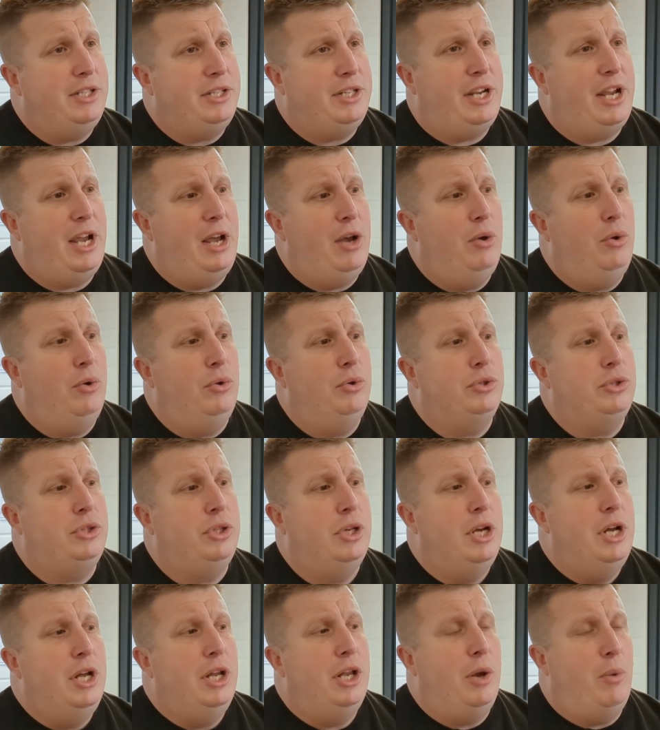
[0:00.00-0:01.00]

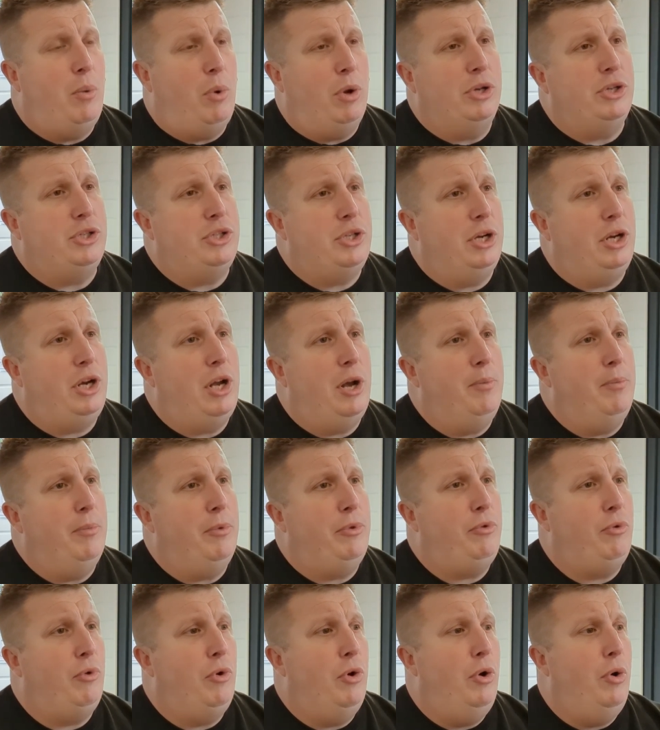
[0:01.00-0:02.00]
skills that wants to come
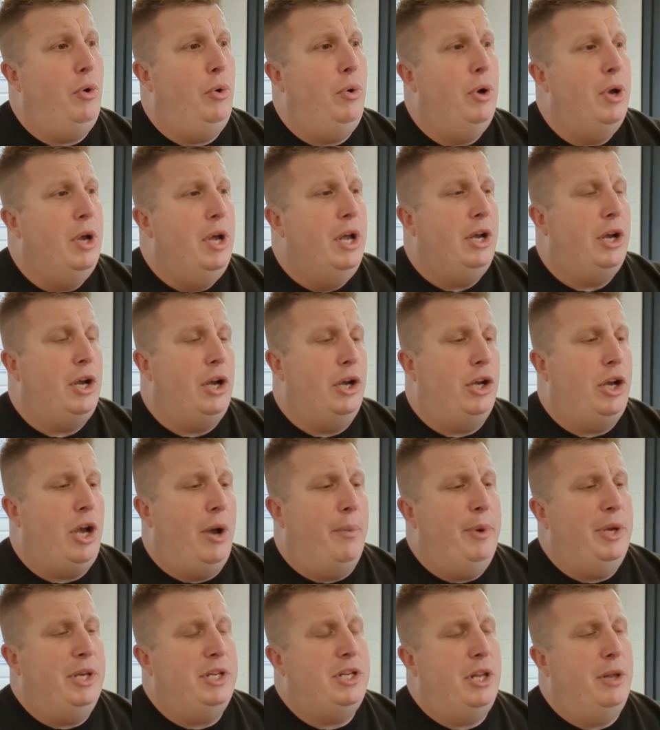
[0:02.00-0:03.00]
through can
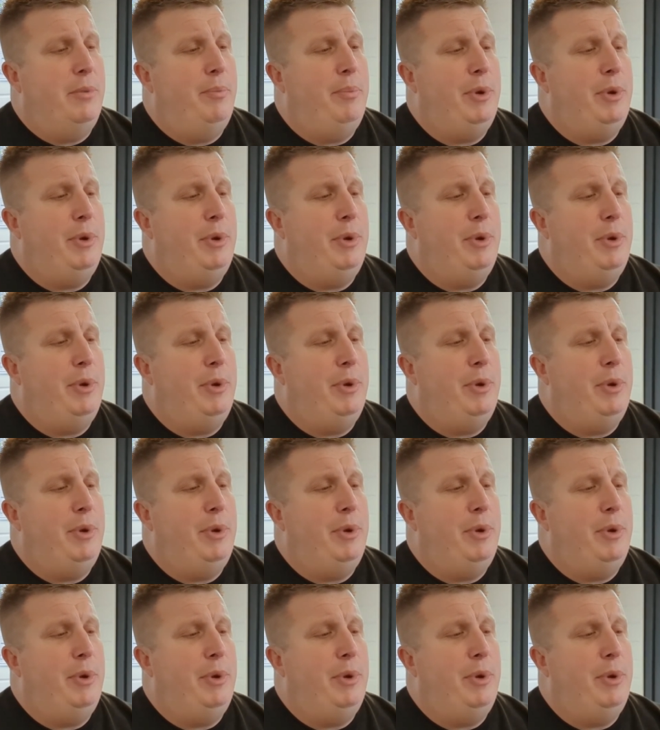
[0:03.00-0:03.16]
come into the